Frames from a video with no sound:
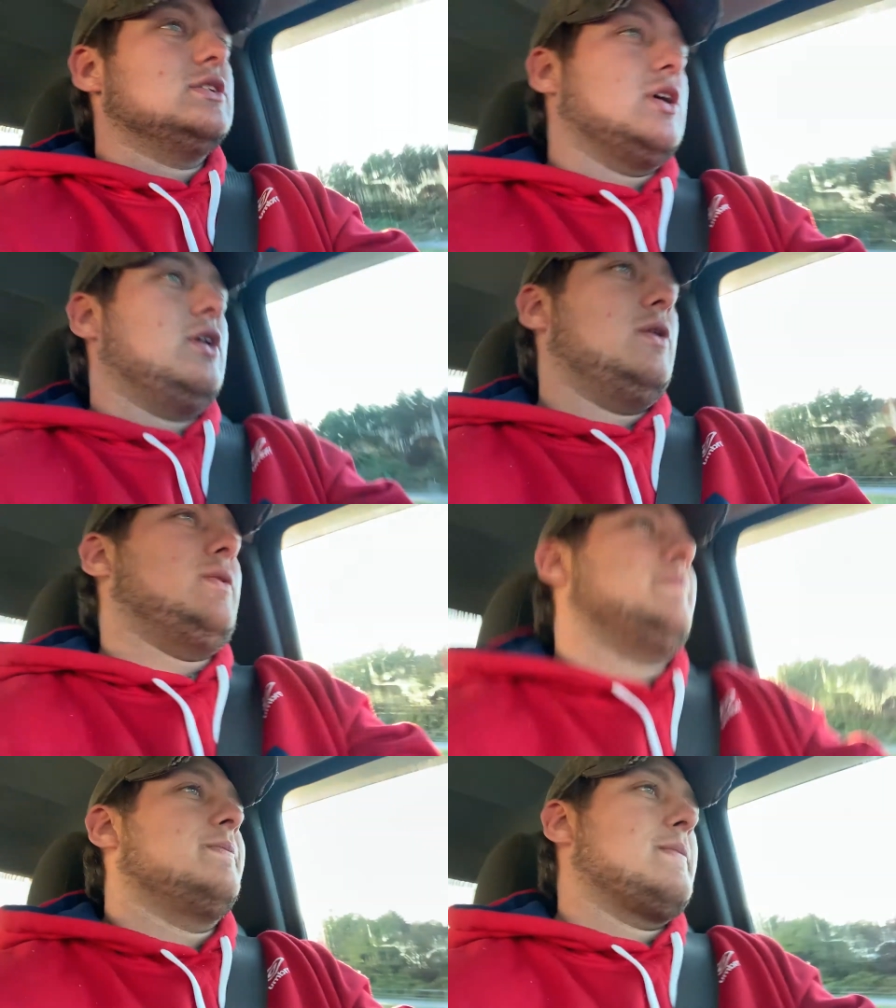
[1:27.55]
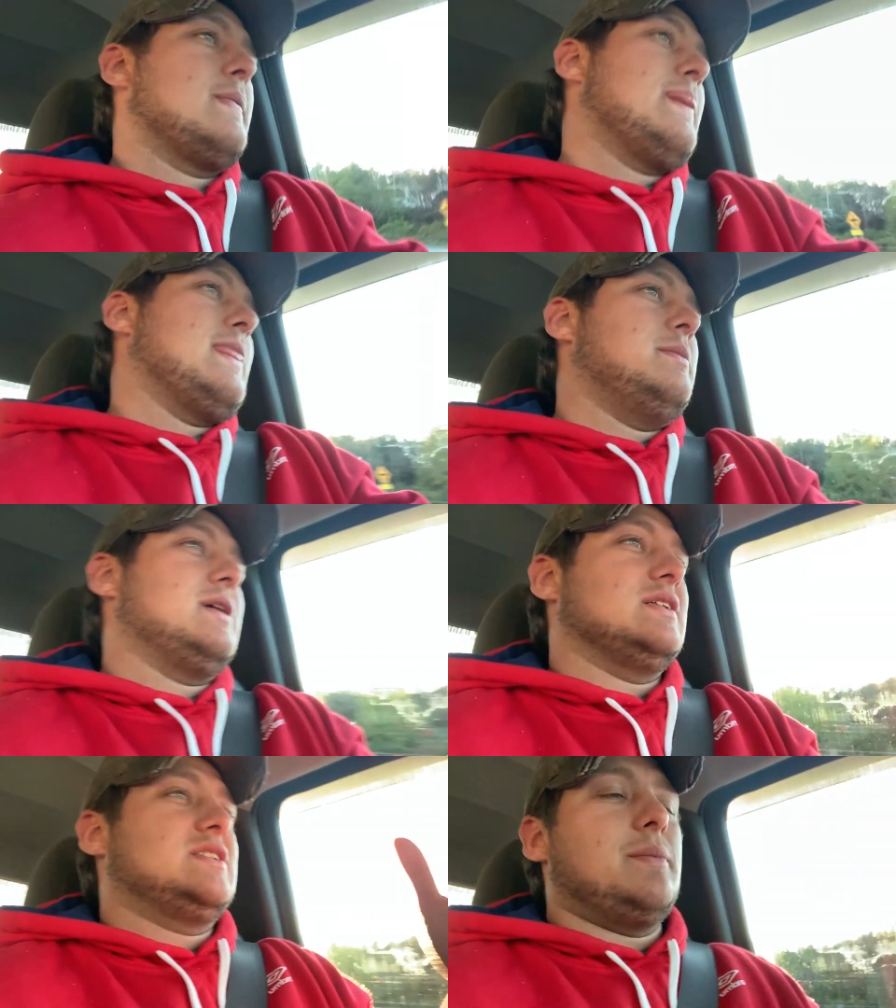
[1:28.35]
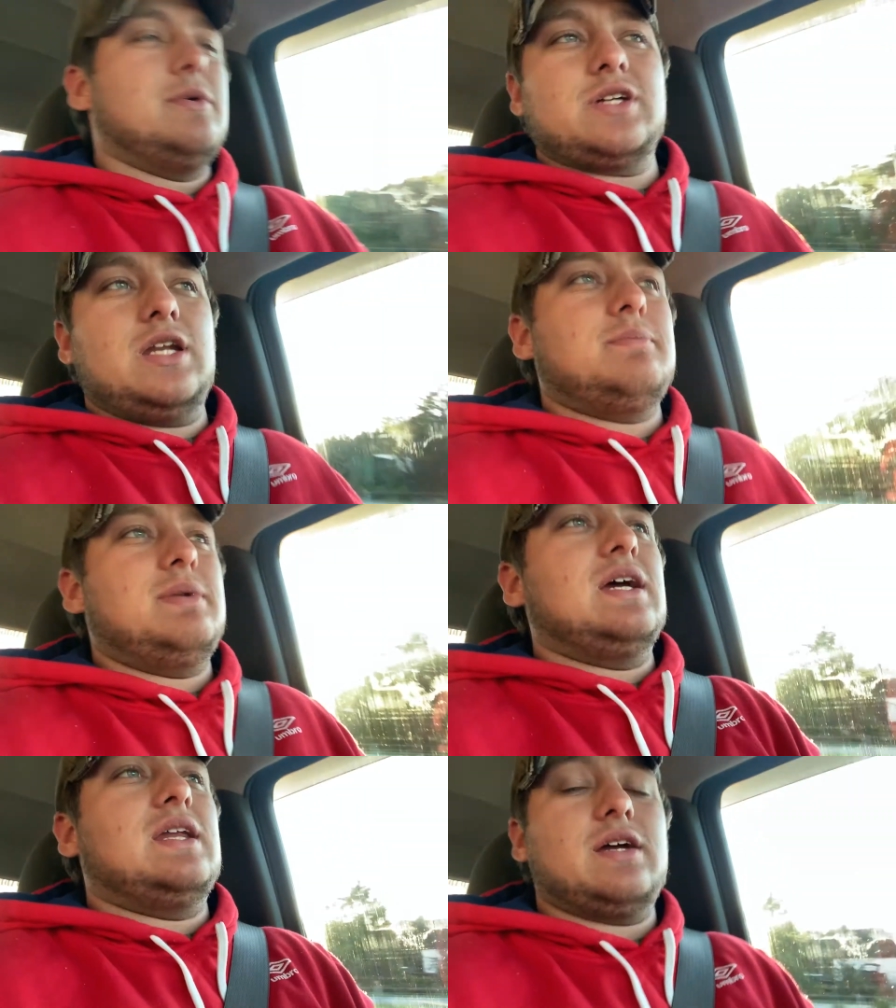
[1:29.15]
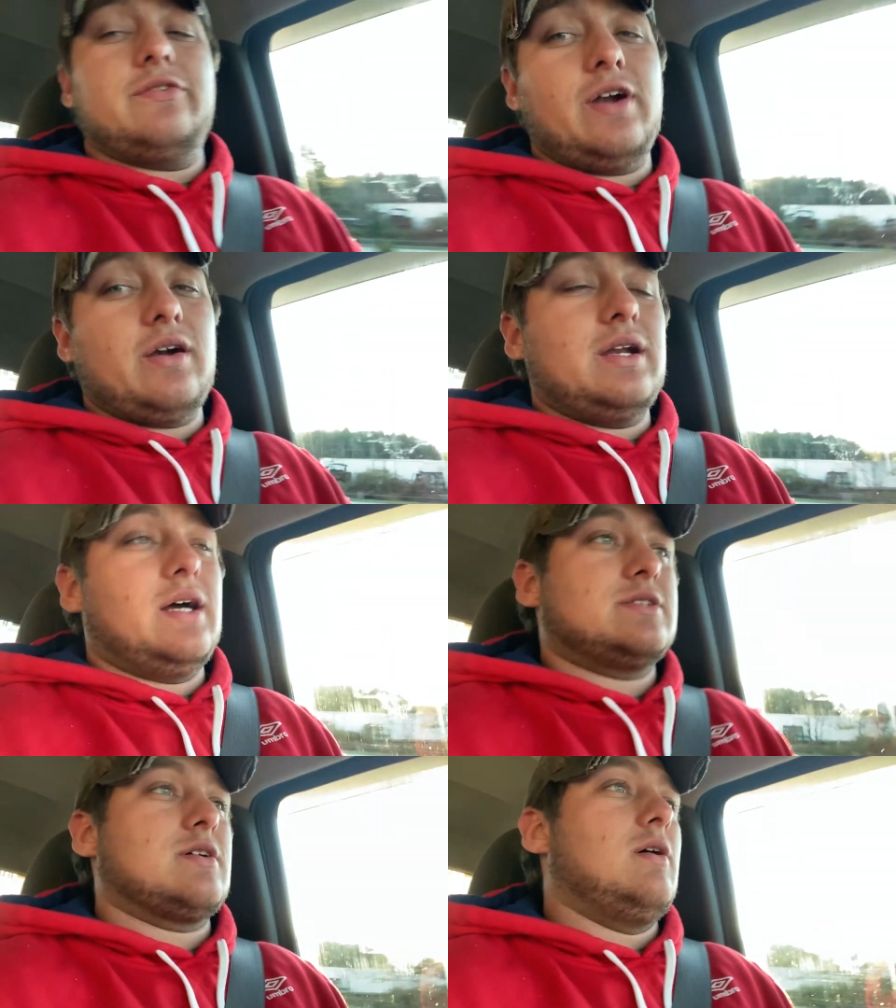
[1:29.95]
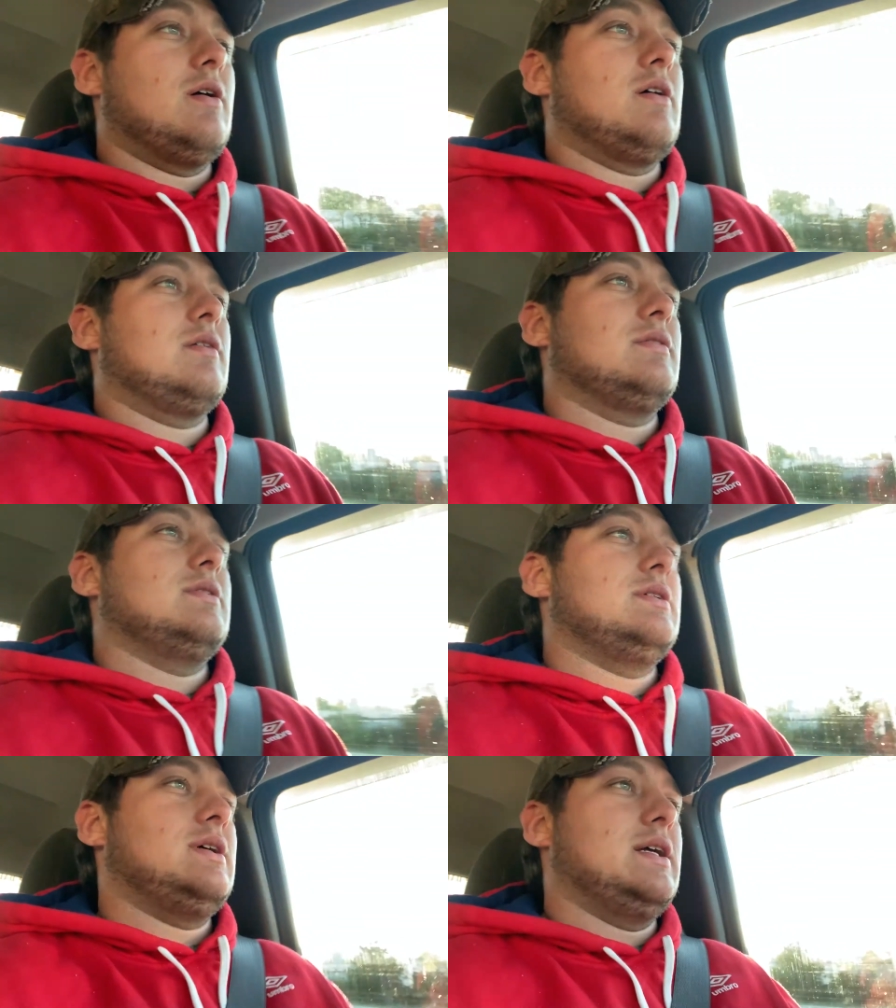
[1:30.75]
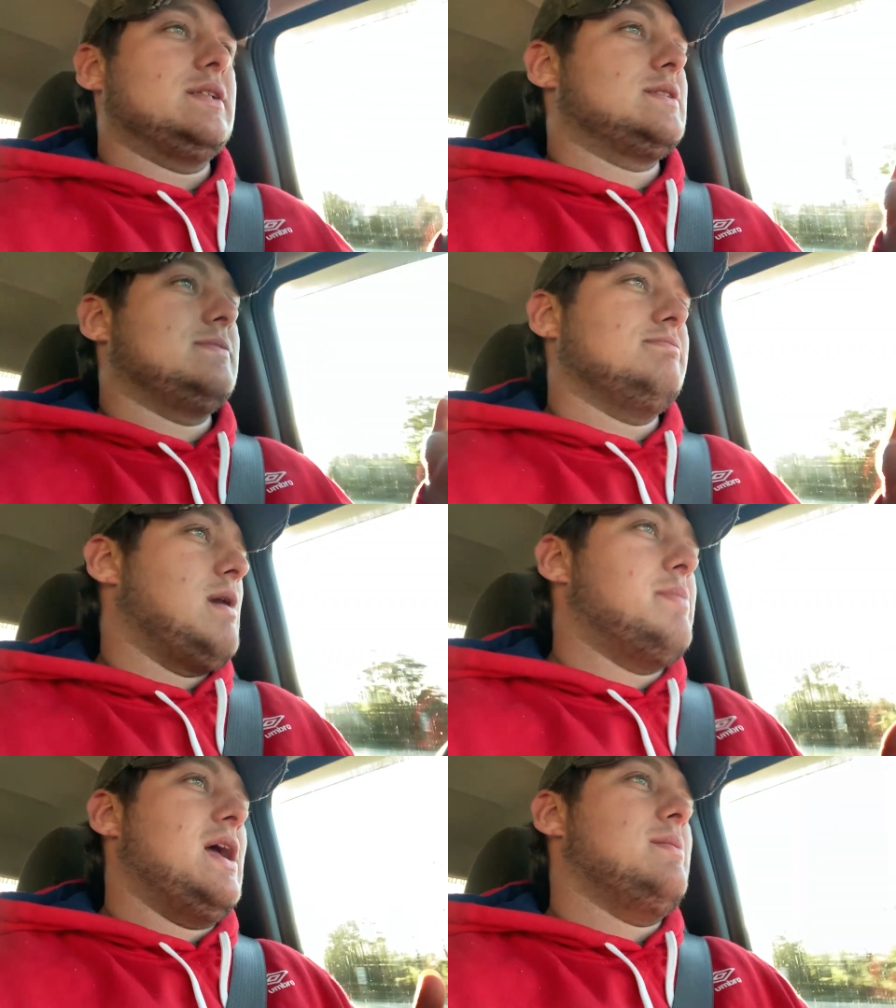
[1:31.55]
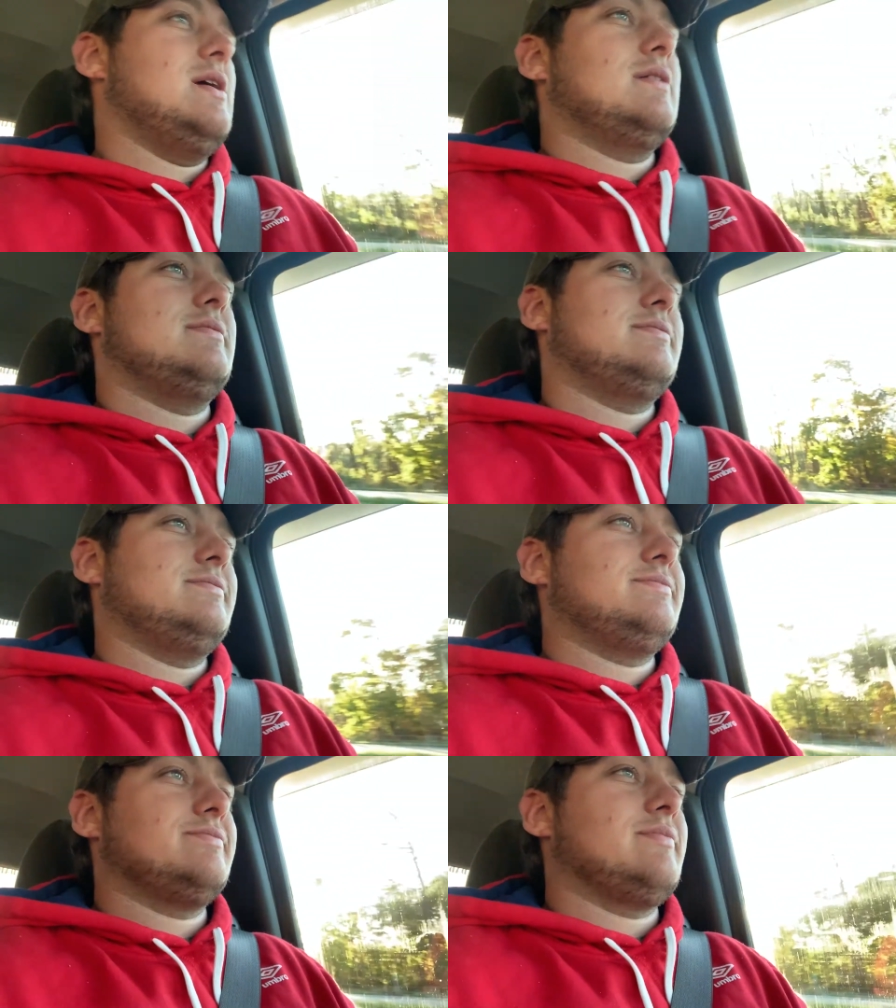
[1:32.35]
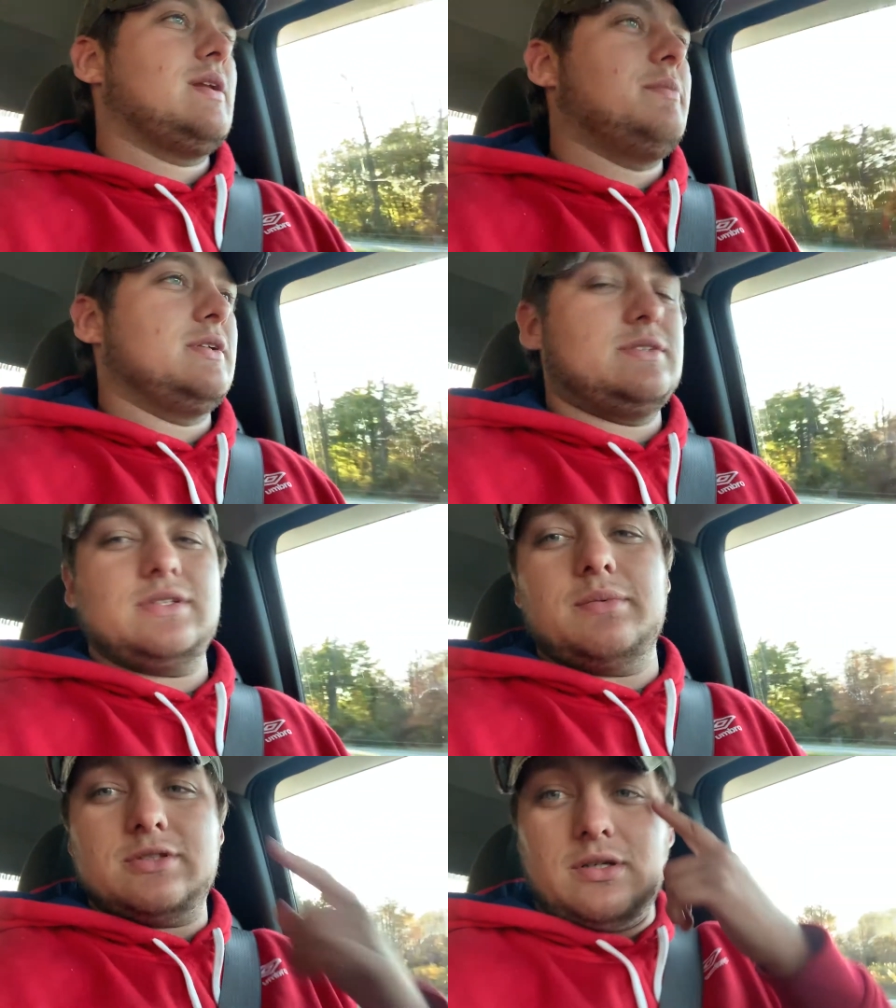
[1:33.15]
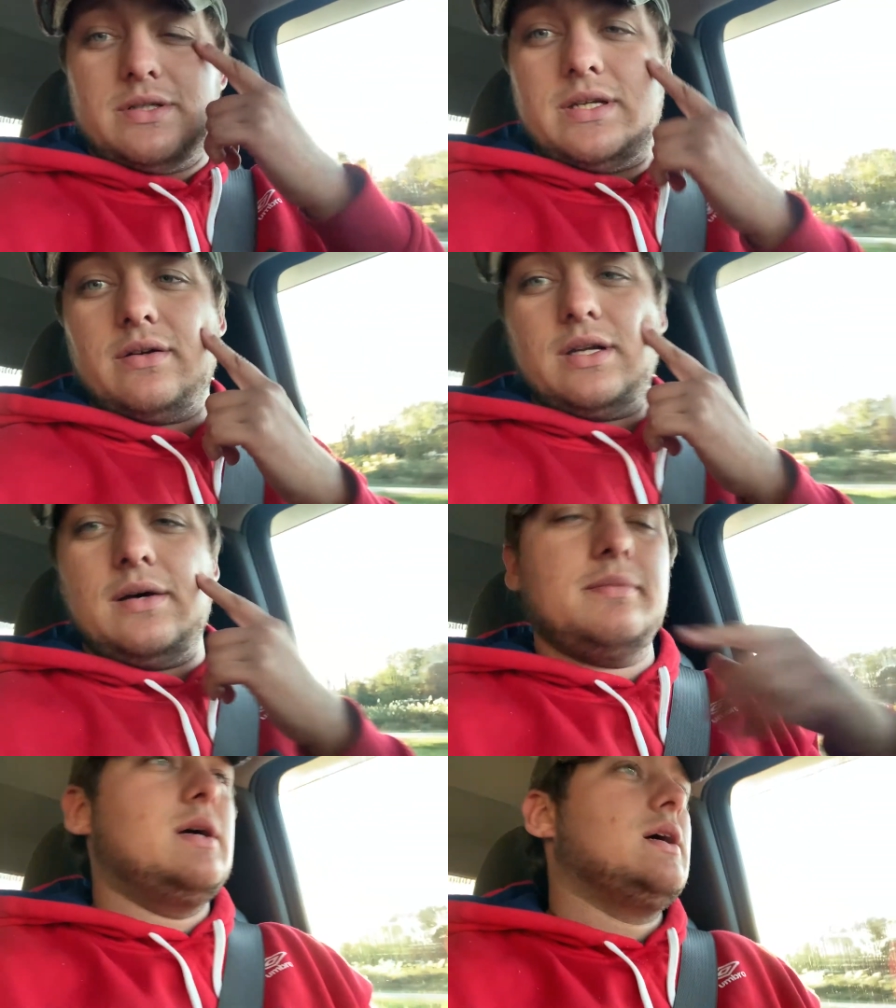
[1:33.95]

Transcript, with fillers: So because someone's gonna be getting a very nice car. It's my baby. I'm gonna, I'm gonna start tearing up.